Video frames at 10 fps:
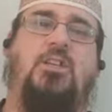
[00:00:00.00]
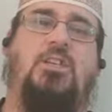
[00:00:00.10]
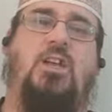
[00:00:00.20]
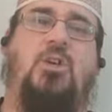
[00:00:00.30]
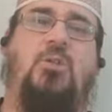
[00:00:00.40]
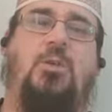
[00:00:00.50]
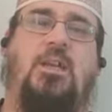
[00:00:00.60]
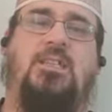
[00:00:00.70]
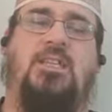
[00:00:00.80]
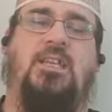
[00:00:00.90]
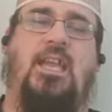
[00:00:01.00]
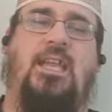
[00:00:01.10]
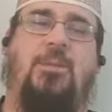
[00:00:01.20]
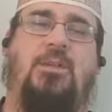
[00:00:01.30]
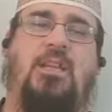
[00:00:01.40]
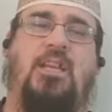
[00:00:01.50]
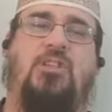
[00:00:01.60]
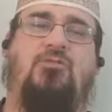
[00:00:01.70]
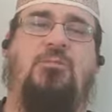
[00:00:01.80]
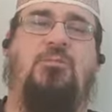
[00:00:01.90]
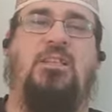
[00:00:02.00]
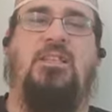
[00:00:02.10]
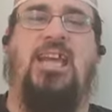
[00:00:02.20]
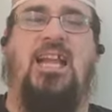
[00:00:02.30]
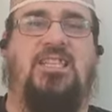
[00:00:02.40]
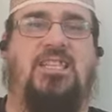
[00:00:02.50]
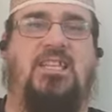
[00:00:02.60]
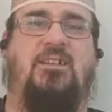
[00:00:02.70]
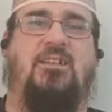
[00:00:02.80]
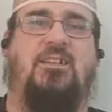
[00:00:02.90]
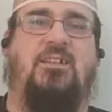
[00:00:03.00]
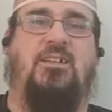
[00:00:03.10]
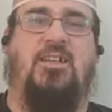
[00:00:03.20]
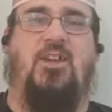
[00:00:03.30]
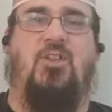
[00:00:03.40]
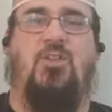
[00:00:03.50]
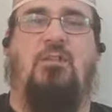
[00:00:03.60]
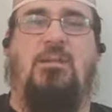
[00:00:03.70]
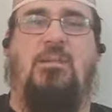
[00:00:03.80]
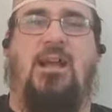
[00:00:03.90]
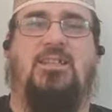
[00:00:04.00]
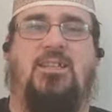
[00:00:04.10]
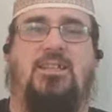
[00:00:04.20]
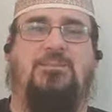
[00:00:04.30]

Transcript: So it, it, can be extremely taxing on the grey matter.